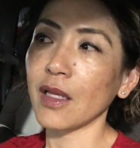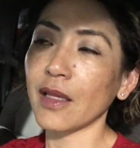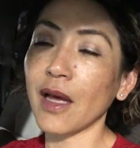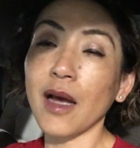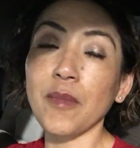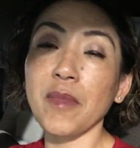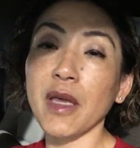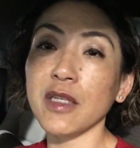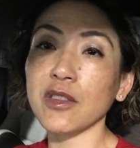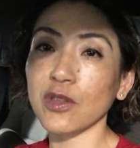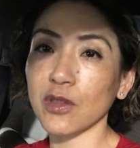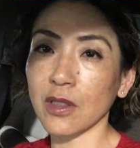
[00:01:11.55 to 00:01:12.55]
that
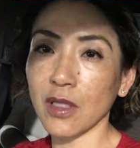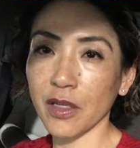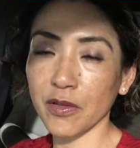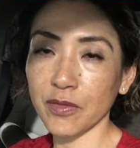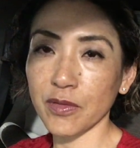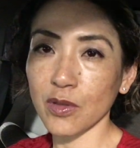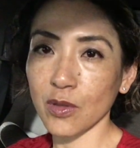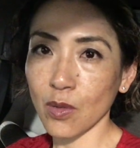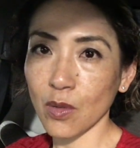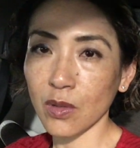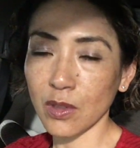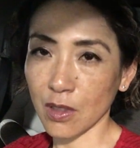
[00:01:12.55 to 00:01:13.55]
makes your life so